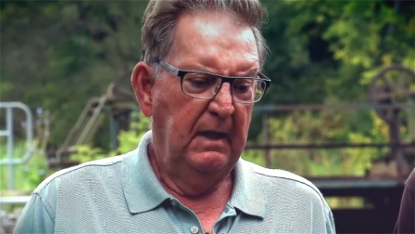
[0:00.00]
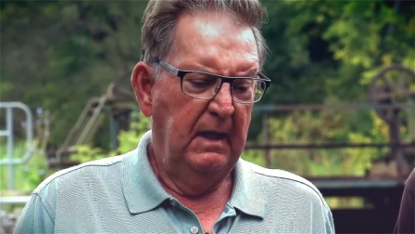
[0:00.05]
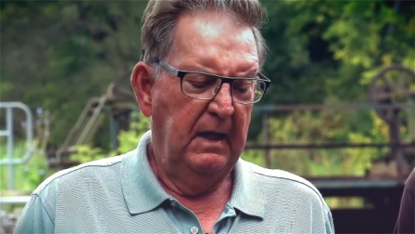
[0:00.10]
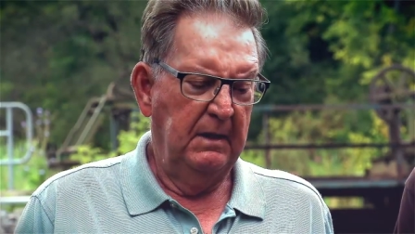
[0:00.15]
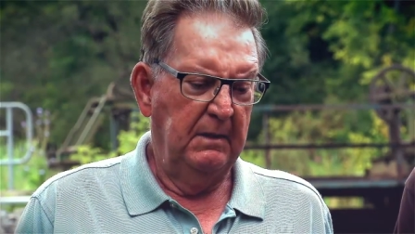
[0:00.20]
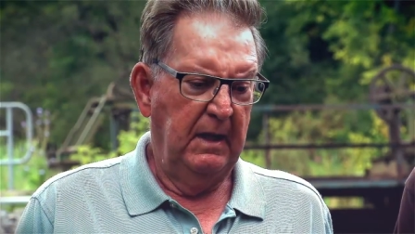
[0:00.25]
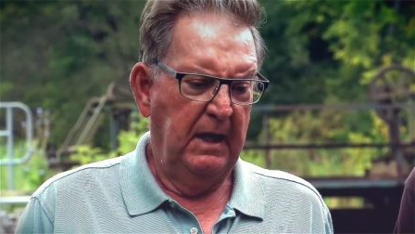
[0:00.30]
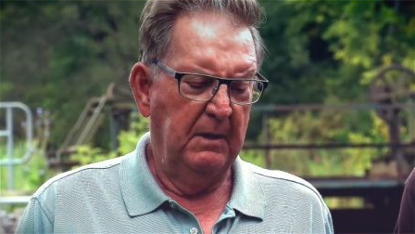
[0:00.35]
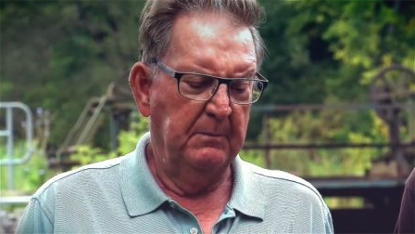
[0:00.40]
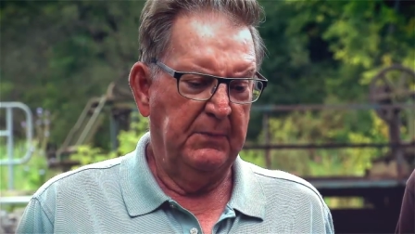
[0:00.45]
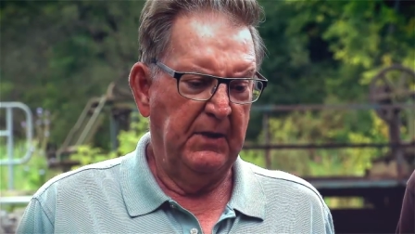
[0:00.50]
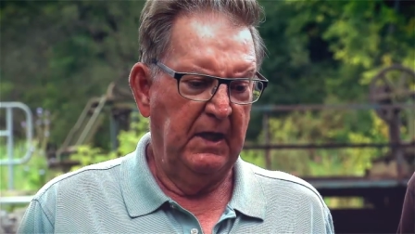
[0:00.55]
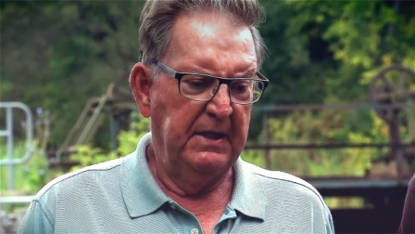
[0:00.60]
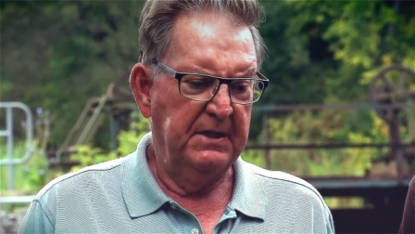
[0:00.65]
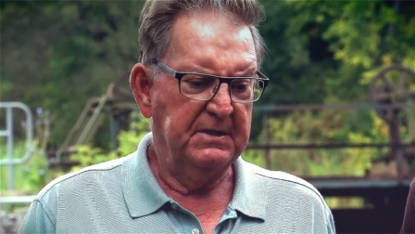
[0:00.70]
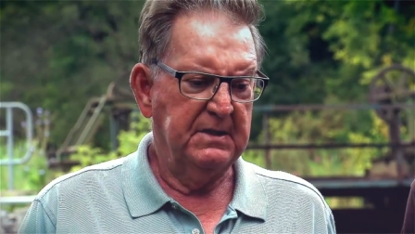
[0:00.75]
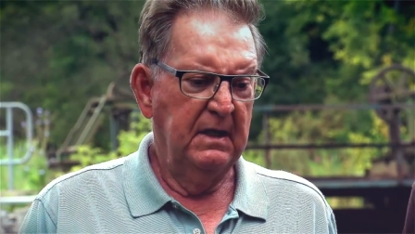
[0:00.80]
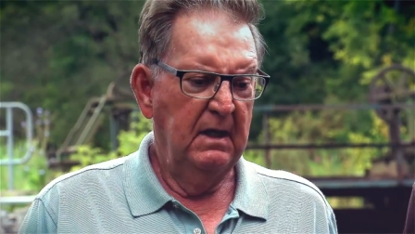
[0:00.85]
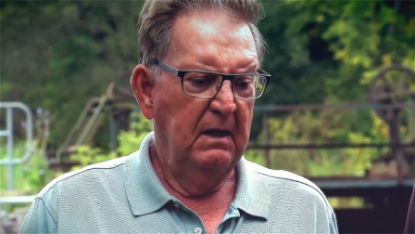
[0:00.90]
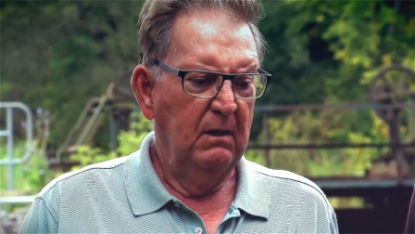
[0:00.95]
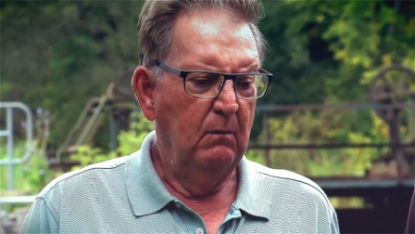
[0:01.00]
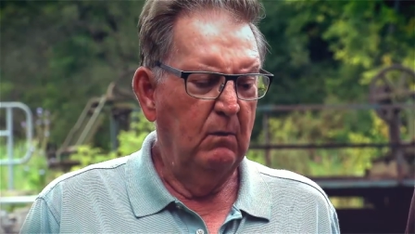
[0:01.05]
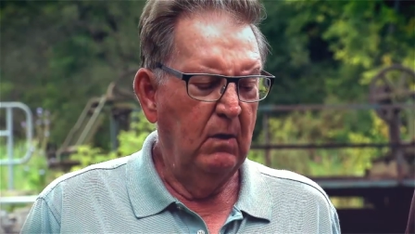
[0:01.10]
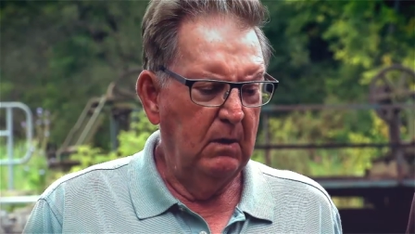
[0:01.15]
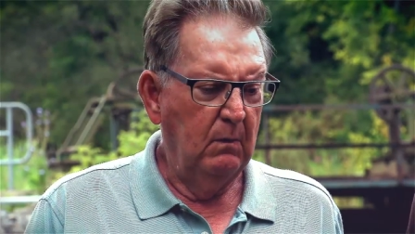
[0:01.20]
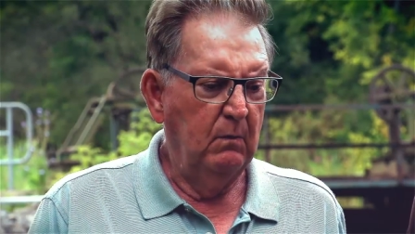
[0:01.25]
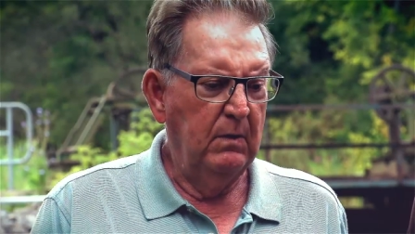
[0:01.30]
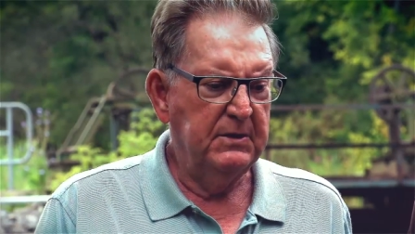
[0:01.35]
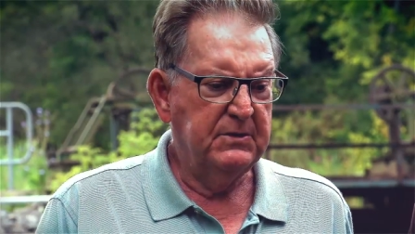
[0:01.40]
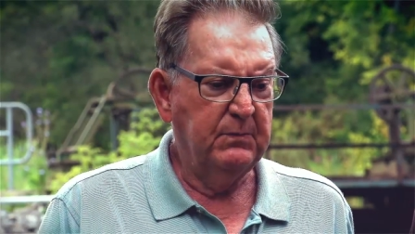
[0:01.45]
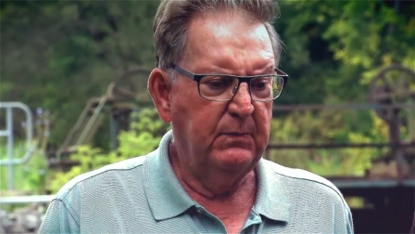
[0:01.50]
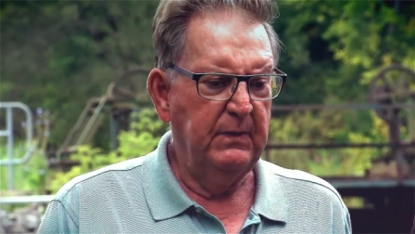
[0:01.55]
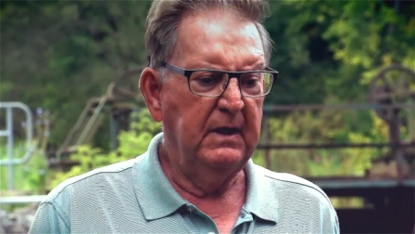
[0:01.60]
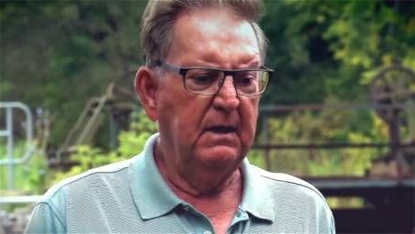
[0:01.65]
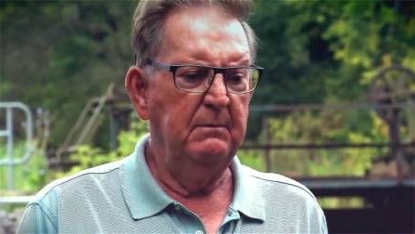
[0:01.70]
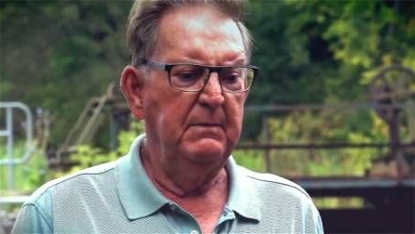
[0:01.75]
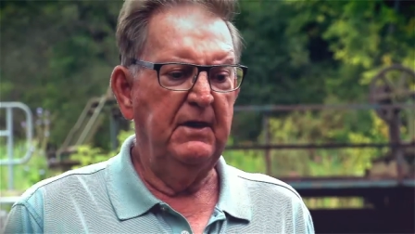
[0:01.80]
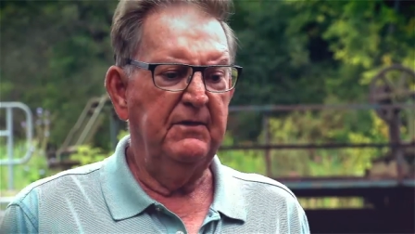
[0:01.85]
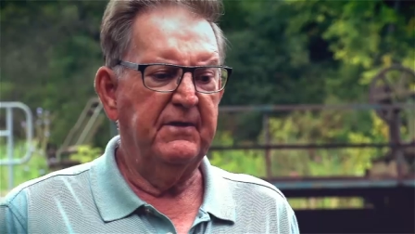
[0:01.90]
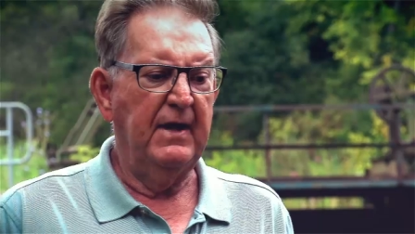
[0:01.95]
in place, which we
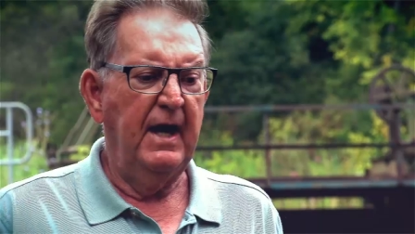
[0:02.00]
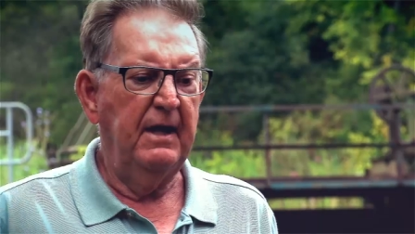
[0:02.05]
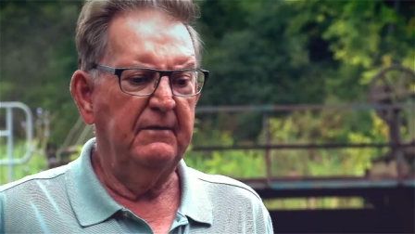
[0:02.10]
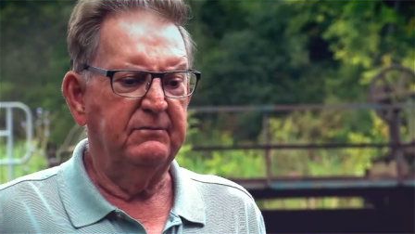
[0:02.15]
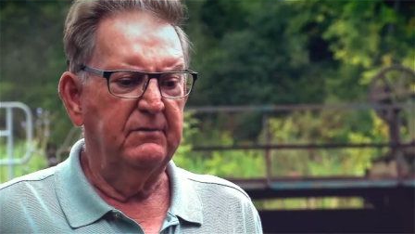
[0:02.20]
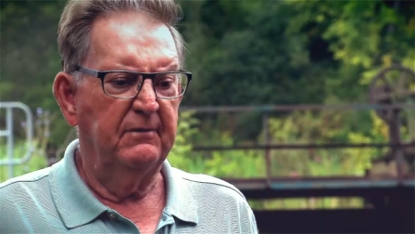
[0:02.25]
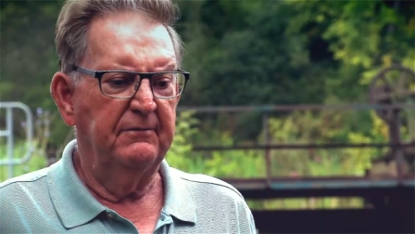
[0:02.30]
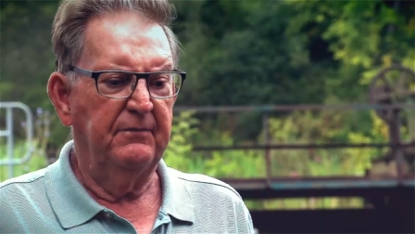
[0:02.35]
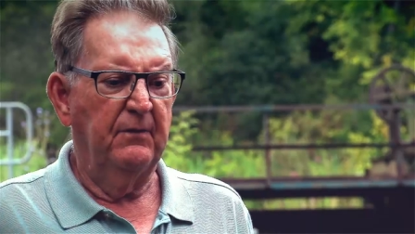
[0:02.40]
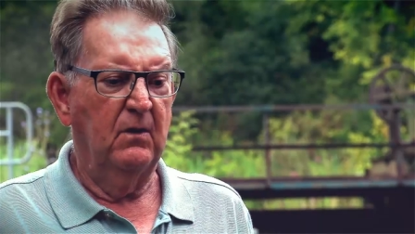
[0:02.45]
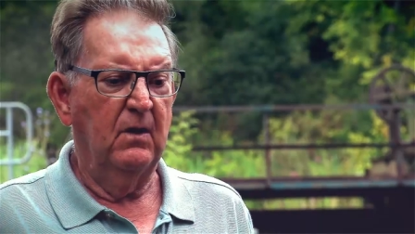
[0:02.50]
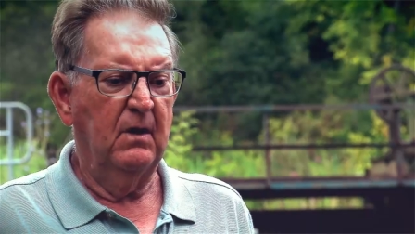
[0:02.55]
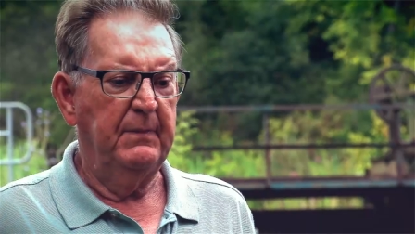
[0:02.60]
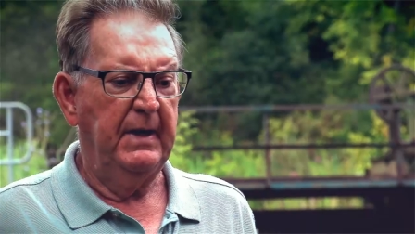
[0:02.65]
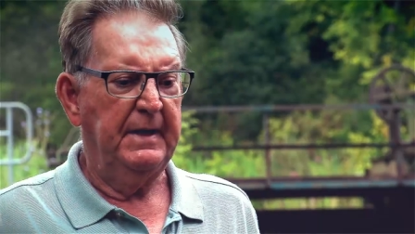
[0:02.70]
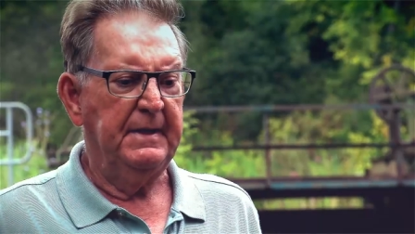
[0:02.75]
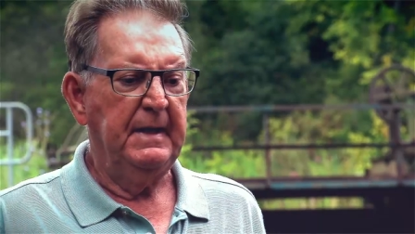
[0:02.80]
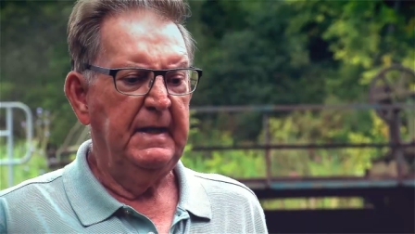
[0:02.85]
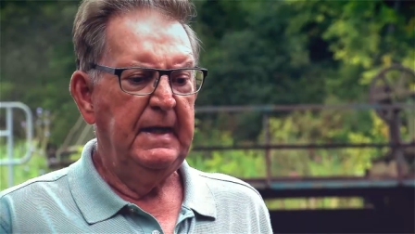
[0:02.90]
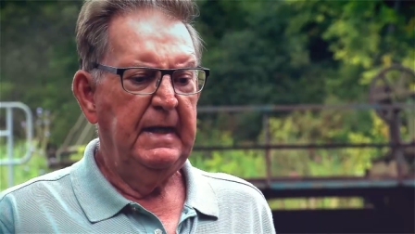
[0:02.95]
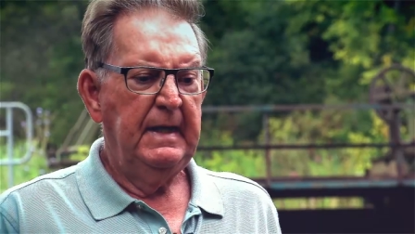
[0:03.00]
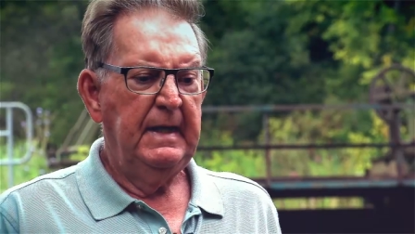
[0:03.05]
can be thankful for. But